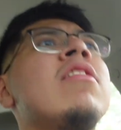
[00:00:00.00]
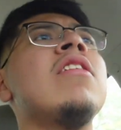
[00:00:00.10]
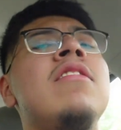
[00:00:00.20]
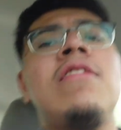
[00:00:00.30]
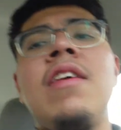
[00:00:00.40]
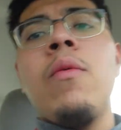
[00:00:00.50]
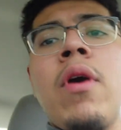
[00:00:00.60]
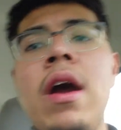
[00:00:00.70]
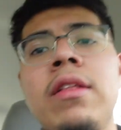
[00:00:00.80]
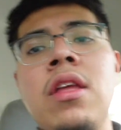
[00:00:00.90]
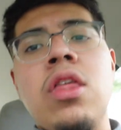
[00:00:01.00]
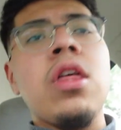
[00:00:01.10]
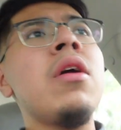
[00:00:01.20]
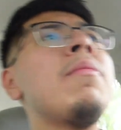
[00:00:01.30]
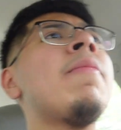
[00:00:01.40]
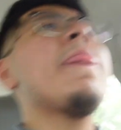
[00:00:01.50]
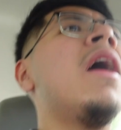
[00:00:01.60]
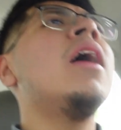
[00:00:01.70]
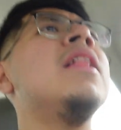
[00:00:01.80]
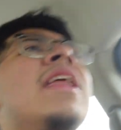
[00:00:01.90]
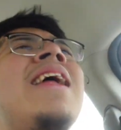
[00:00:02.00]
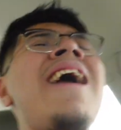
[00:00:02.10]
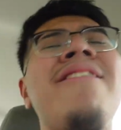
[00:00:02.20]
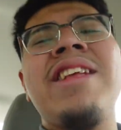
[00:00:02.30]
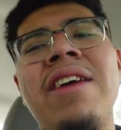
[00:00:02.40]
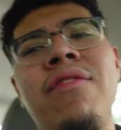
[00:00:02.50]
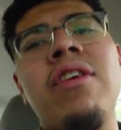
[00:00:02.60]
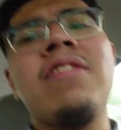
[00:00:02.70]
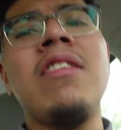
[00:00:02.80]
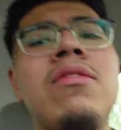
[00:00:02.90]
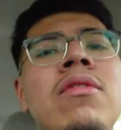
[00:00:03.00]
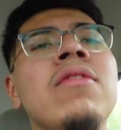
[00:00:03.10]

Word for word: you guys can see, we're out the gym. Uh, I didn't have time for accessories,